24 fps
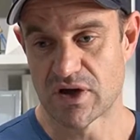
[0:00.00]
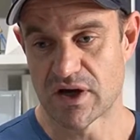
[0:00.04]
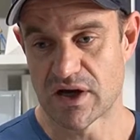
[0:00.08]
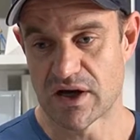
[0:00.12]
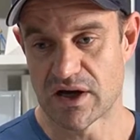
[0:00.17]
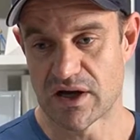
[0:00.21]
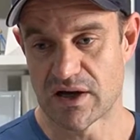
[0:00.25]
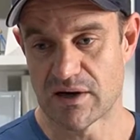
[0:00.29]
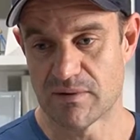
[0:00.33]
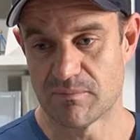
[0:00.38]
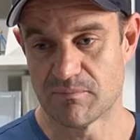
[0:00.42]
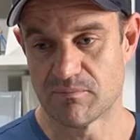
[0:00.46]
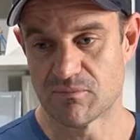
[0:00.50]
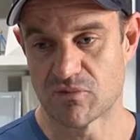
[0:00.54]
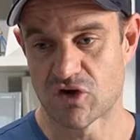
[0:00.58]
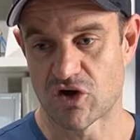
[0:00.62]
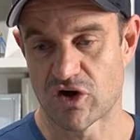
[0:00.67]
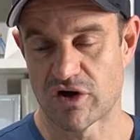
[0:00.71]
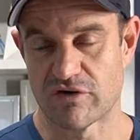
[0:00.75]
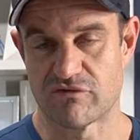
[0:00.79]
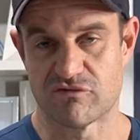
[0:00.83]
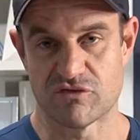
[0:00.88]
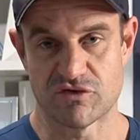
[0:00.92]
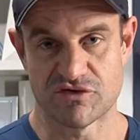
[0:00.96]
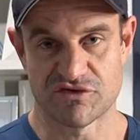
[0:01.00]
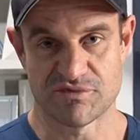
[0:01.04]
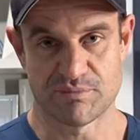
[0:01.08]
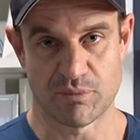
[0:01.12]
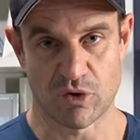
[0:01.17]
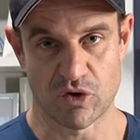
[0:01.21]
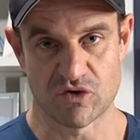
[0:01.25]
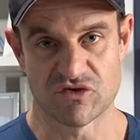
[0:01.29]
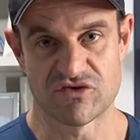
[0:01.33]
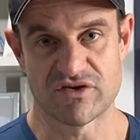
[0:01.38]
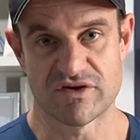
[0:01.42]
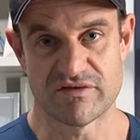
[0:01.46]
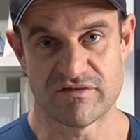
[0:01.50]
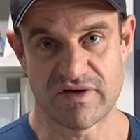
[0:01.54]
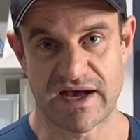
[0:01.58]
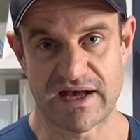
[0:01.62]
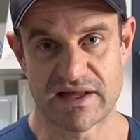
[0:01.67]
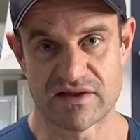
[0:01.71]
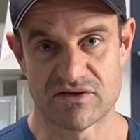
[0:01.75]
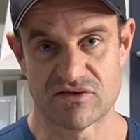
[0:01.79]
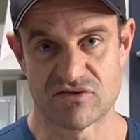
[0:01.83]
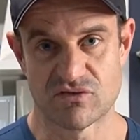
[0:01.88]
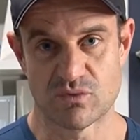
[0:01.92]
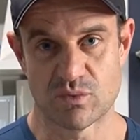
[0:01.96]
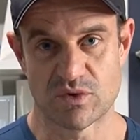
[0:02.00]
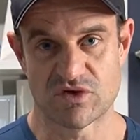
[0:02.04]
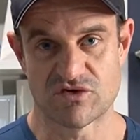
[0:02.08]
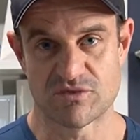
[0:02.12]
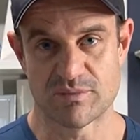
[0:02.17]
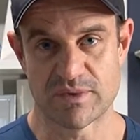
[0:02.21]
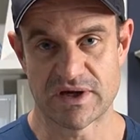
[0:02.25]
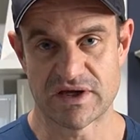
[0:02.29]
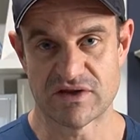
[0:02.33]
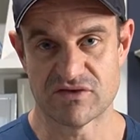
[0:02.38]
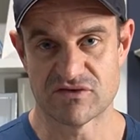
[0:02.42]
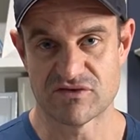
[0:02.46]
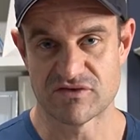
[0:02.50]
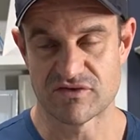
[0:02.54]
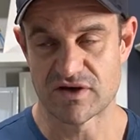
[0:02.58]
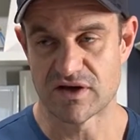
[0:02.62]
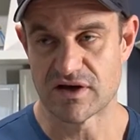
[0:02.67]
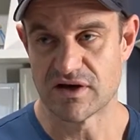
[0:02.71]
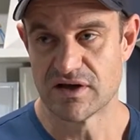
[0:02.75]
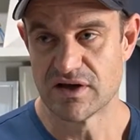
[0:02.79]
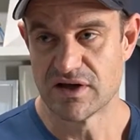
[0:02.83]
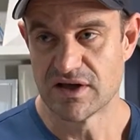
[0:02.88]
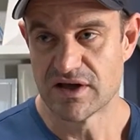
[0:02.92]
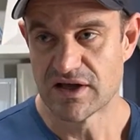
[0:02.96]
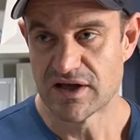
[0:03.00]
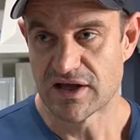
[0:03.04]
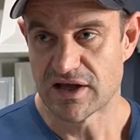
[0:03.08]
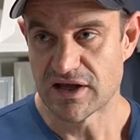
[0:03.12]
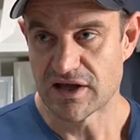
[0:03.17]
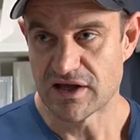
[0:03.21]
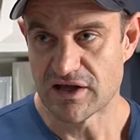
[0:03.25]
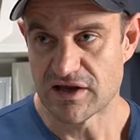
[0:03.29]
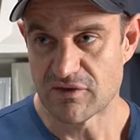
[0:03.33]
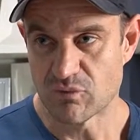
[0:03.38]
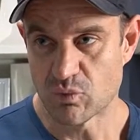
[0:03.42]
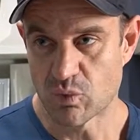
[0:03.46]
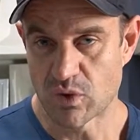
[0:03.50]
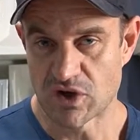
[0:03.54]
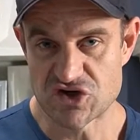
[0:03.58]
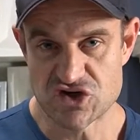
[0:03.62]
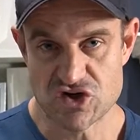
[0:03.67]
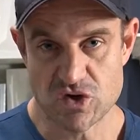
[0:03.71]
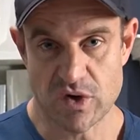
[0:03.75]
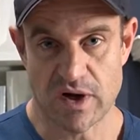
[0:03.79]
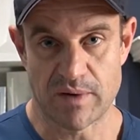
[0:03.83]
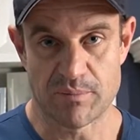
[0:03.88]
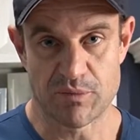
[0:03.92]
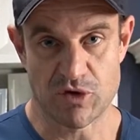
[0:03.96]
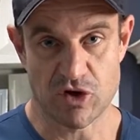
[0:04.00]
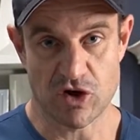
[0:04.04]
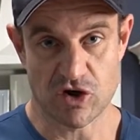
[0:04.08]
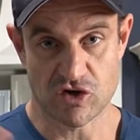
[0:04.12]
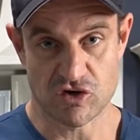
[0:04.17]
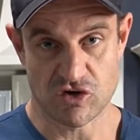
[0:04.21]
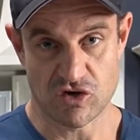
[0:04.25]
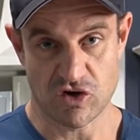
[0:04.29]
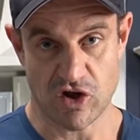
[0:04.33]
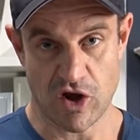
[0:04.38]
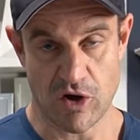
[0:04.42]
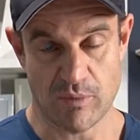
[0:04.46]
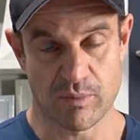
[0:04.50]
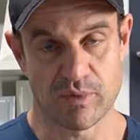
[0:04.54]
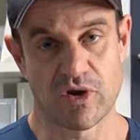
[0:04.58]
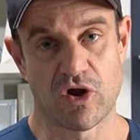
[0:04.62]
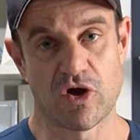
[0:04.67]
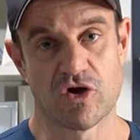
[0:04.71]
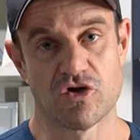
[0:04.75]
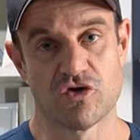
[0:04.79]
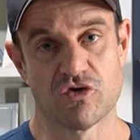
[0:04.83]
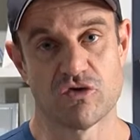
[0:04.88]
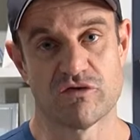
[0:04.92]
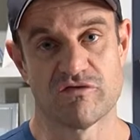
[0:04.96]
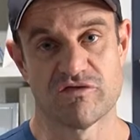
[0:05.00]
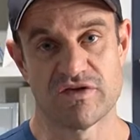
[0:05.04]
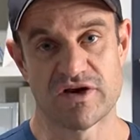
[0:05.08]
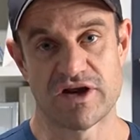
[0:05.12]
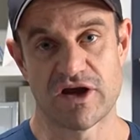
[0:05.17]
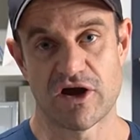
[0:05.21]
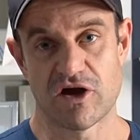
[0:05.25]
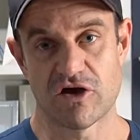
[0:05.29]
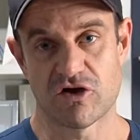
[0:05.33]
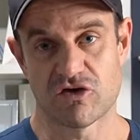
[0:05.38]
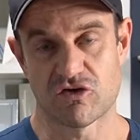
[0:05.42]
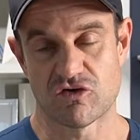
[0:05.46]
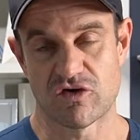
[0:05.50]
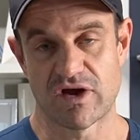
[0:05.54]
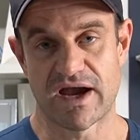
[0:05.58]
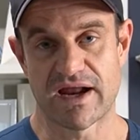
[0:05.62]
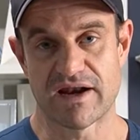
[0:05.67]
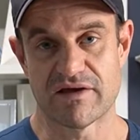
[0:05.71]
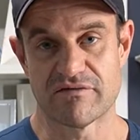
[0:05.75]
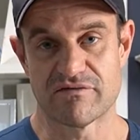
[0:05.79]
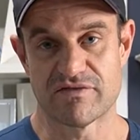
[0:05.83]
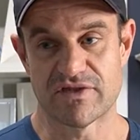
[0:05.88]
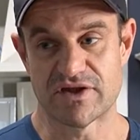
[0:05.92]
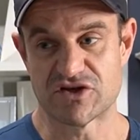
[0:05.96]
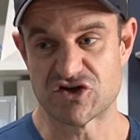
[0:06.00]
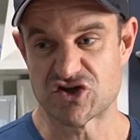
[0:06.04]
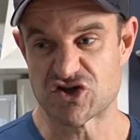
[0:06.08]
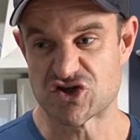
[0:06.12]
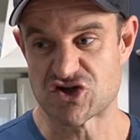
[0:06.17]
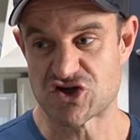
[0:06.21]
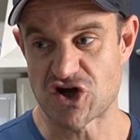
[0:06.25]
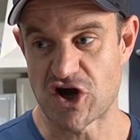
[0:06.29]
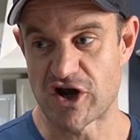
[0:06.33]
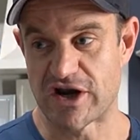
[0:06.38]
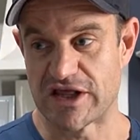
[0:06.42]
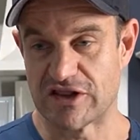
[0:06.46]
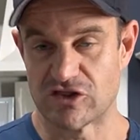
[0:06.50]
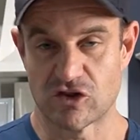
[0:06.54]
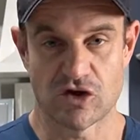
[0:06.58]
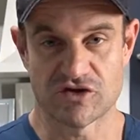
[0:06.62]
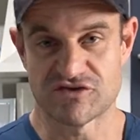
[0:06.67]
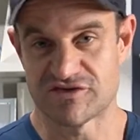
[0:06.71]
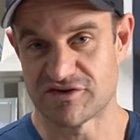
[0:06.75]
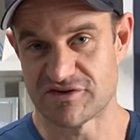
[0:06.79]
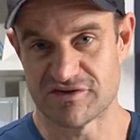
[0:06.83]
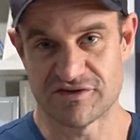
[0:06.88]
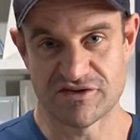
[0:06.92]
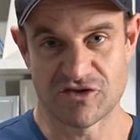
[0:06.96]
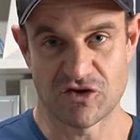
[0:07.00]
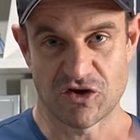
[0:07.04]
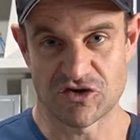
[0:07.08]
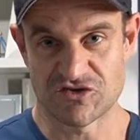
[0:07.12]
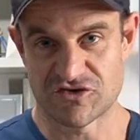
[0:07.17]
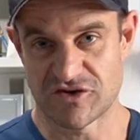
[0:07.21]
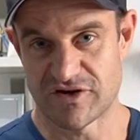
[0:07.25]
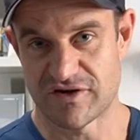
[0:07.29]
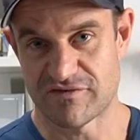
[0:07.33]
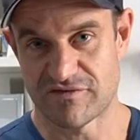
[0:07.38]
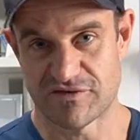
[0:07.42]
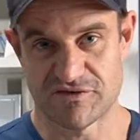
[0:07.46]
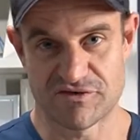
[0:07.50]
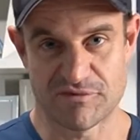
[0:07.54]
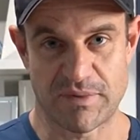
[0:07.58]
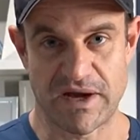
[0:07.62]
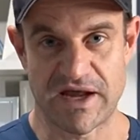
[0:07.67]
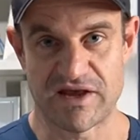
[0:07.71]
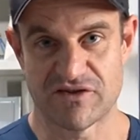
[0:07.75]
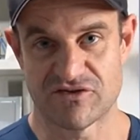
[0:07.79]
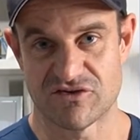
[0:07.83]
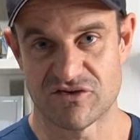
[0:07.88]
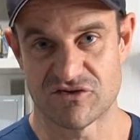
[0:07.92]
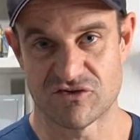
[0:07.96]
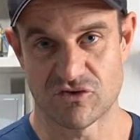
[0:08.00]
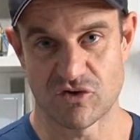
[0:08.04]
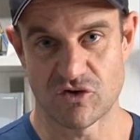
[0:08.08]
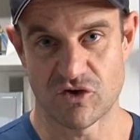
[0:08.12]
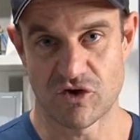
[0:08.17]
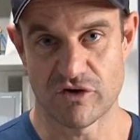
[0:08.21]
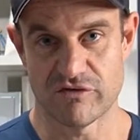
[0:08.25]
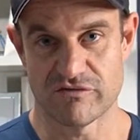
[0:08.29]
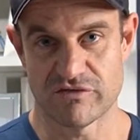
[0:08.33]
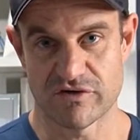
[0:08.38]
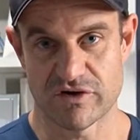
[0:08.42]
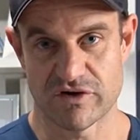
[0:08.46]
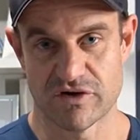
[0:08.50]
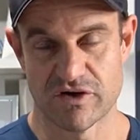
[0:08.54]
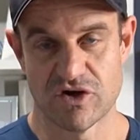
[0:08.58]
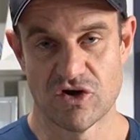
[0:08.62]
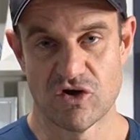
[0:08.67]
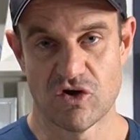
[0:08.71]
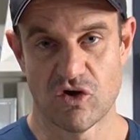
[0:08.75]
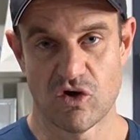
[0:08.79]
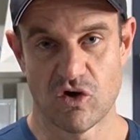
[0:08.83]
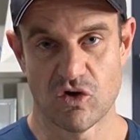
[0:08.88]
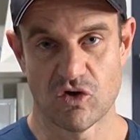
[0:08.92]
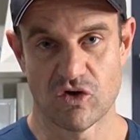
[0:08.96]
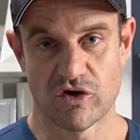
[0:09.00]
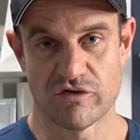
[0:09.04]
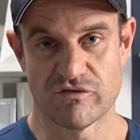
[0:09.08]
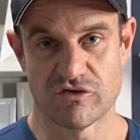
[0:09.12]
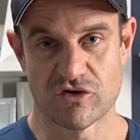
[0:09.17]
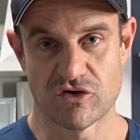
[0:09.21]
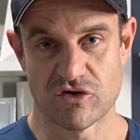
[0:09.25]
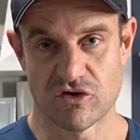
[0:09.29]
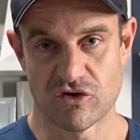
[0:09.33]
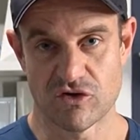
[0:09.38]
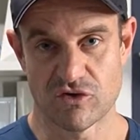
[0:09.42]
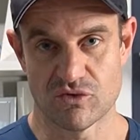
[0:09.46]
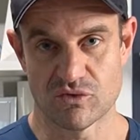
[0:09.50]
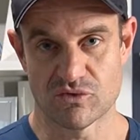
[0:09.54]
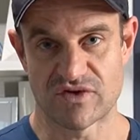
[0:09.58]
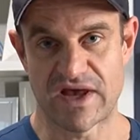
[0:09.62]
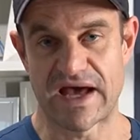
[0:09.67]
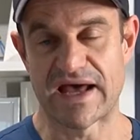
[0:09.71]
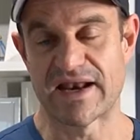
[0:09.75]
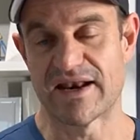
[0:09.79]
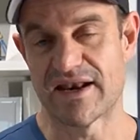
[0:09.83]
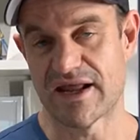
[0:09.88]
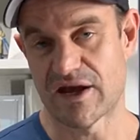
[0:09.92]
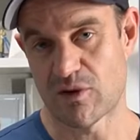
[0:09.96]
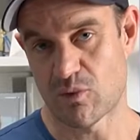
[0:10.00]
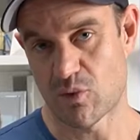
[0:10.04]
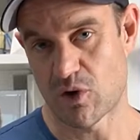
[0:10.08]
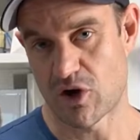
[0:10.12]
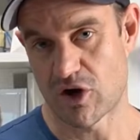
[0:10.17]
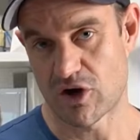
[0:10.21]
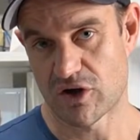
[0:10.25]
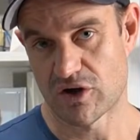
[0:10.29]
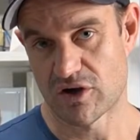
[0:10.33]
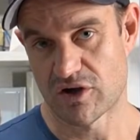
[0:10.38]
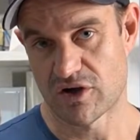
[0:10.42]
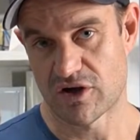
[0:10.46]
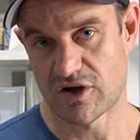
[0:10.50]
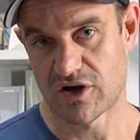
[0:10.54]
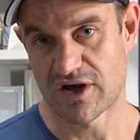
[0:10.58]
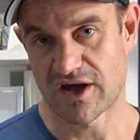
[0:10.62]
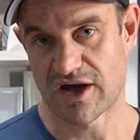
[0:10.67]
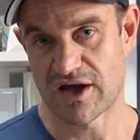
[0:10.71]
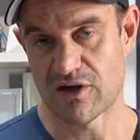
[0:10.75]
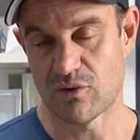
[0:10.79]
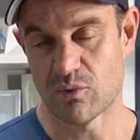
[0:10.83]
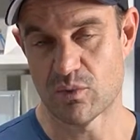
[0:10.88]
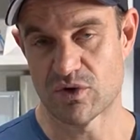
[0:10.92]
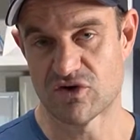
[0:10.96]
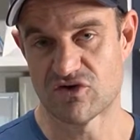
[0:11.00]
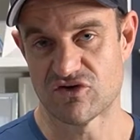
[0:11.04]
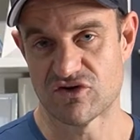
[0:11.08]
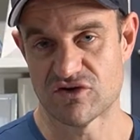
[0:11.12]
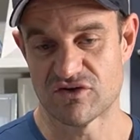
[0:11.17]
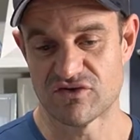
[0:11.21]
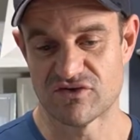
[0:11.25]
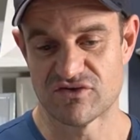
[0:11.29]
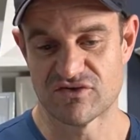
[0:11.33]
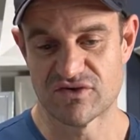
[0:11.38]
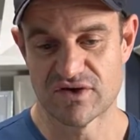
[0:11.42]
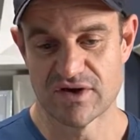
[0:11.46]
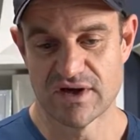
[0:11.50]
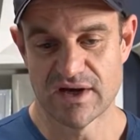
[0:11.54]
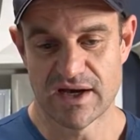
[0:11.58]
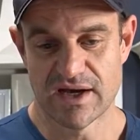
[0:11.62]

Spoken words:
kind of responsive ads, which means that once you upload your video creative, they're just shown in lots of different spaces all over Google's ad network, okay, which is